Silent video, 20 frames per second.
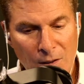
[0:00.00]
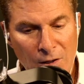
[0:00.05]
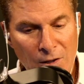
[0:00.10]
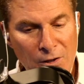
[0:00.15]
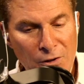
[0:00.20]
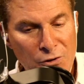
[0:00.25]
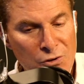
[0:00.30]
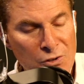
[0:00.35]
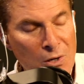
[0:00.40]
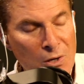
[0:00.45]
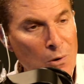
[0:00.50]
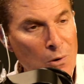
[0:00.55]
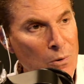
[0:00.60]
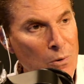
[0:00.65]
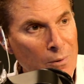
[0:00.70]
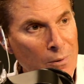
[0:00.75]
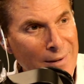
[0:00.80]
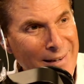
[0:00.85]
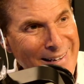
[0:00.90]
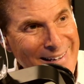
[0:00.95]

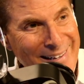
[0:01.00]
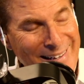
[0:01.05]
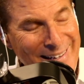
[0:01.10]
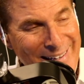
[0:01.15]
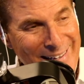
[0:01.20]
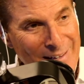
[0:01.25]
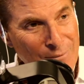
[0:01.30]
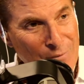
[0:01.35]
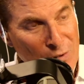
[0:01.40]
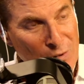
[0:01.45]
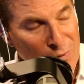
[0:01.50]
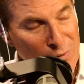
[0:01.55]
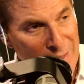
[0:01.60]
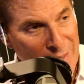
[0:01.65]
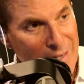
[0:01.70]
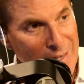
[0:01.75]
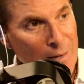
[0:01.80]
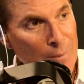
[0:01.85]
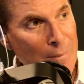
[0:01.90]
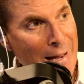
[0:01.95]
So if you
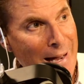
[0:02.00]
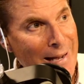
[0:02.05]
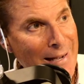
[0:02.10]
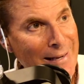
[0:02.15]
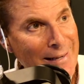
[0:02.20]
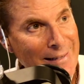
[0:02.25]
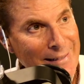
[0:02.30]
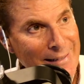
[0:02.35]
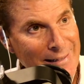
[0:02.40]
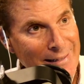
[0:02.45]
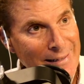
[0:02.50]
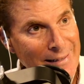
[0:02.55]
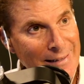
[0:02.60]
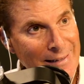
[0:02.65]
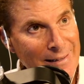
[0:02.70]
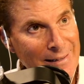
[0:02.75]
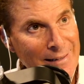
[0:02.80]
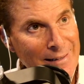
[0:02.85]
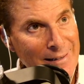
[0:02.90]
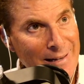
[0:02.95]
think about it,
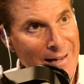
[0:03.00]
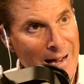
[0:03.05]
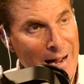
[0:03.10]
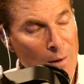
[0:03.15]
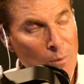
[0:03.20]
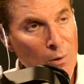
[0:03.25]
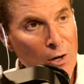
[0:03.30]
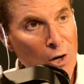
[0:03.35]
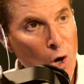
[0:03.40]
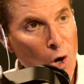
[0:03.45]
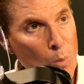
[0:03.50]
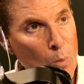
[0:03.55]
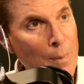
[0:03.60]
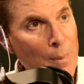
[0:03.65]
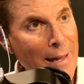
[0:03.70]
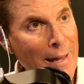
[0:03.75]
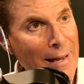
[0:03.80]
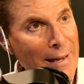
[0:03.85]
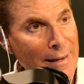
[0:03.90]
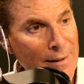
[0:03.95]
I would hope
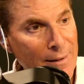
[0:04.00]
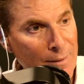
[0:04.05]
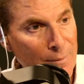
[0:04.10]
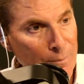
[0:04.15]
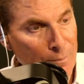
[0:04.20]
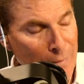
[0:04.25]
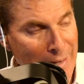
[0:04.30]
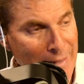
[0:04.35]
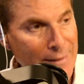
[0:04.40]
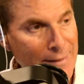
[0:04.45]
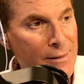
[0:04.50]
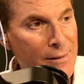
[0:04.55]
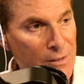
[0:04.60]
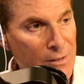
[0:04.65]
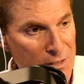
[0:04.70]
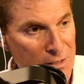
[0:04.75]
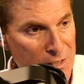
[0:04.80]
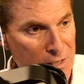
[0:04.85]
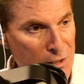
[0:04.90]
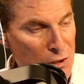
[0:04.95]
they made their
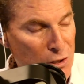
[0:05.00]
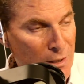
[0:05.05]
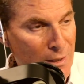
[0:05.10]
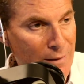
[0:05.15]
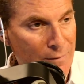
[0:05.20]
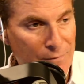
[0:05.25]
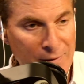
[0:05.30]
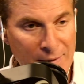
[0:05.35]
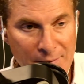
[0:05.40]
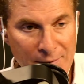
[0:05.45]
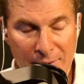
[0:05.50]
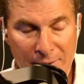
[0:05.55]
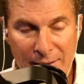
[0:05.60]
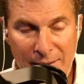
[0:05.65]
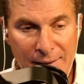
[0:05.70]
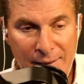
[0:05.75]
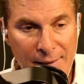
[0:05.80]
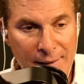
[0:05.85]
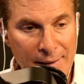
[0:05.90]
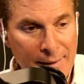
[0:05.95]
decision. If it,
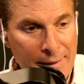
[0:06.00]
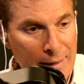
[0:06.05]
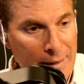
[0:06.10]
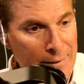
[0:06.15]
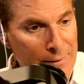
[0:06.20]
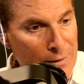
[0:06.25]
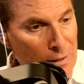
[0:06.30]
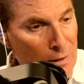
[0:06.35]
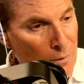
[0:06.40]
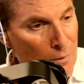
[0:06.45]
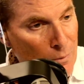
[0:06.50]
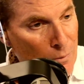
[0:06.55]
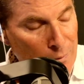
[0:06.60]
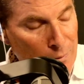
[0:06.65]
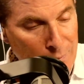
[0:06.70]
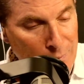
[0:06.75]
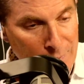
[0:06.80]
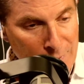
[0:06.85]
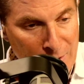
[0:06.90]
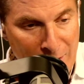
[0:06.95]

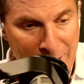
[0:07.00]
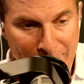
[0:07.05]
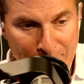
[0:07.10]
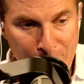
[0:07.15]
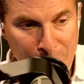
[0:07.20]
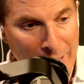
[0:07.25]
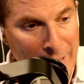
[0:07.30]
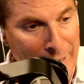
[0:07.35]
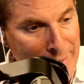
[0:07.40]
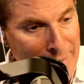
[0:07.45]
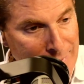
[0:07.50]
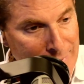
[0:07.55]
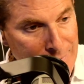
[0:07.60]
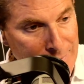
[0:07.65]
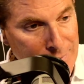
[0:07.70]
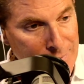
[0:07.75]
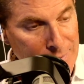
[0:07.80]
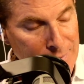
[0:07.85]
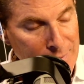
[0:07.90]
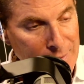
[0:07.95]
you had
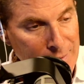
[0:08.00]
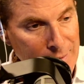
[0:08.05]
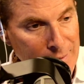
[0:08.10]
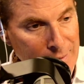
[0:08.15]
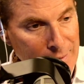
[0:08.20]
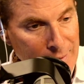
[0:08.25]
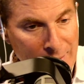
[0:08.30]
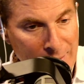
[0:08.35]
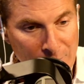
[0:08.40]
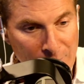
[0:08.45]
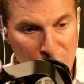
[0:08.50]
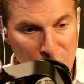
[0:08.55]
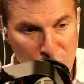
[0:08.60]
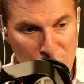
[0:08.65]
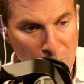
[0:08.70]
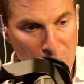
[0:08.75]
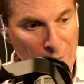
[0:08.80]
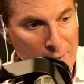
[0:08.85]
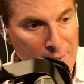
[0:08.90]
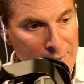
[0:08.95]
Biden, he was
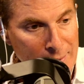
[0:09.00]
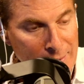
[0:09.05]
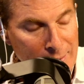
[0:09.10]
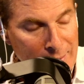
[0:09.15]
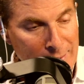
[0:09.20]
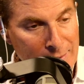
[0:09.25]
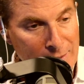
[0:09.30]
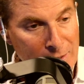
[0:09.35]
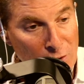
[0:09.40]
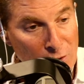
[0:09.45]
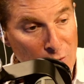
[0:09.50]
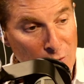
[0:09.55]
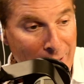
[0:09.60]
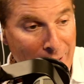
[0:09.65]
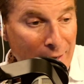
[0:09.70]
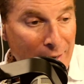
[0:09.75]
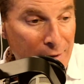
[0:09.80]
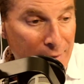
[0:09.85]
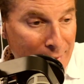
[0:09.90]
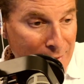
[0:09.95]
running, and then you
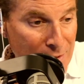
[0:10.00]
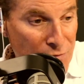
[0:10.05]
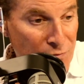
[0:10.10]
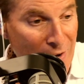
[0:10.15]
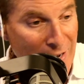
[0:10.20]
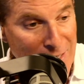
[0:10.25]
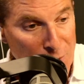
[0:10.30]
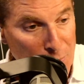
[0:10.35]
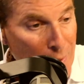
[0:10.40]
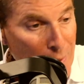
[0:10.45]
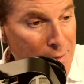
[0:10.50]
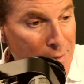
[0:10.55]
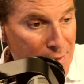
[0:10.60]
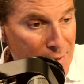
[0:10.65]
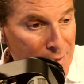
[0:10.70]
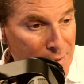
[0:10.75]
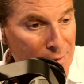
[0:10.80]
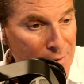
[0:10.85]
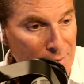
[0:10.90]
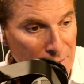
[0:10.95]
had his vice
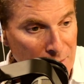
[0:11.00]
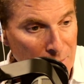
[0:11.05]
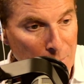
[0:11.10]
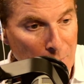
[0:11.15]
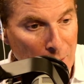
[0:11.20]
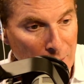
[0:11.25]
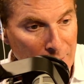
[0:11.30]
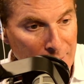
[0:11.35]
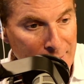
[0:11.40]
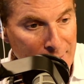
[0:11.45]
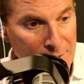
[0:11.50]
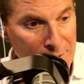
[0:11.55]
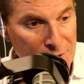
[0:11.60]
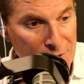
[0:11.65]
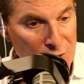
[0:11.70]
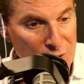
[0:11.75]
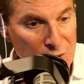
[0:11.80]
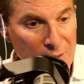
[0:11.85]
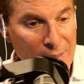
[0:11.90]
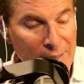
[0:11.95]
president, Kamala
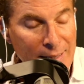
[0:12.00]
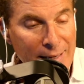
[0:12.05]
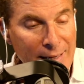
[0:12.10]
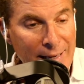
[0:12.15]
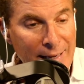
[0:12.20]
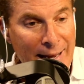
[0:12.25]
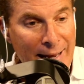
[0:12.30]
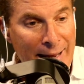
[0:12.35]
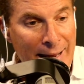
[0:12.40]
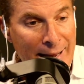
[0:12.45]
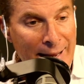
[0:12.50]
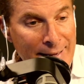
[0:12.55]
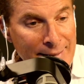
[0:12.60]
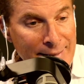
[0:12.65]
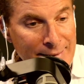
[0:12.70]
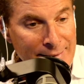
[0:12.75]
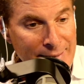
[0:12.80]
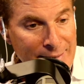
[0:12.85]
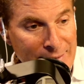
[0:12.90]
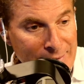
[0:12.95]
Harris,
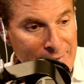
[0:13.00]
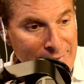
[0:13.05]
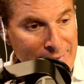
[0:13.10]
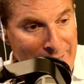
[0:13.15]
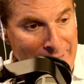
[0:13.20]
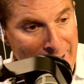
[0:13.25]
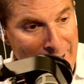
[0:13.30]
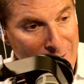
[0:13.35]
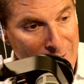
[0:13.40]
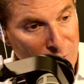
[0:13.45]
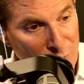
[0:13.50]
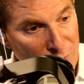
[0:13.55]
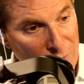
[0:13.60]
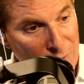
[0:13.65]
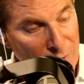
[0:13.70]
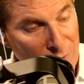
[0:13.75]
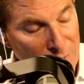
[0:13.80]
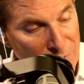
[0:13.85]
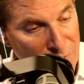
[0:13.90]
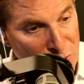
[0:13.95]
and now
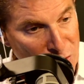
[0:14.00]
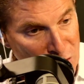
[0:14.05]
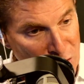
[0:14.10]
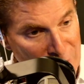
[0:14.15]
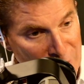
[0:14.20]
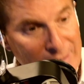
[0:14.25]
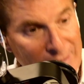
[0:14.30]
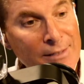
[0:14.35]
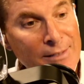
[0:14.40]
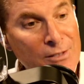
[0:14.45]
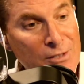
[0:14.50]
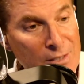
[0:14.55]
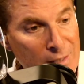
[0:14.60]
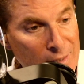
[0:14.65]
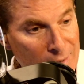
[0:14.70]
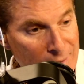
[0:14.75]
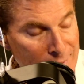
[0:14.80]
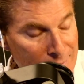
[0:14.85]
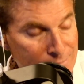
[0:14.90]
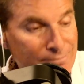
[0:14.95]
she is
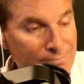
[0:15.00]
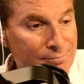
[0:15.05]
on